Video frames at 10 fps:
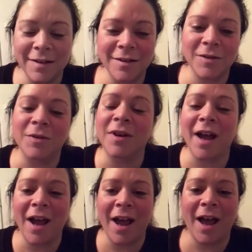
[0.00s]
So
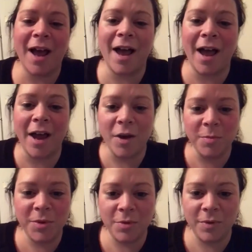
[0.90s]
I
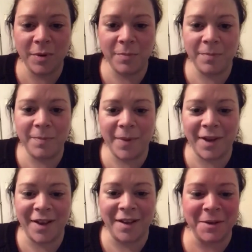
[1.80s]
hope you will
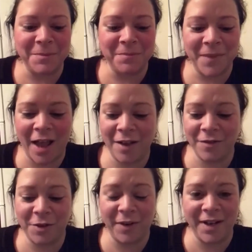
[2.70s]
um, have
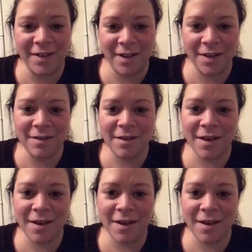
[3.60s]
a great day,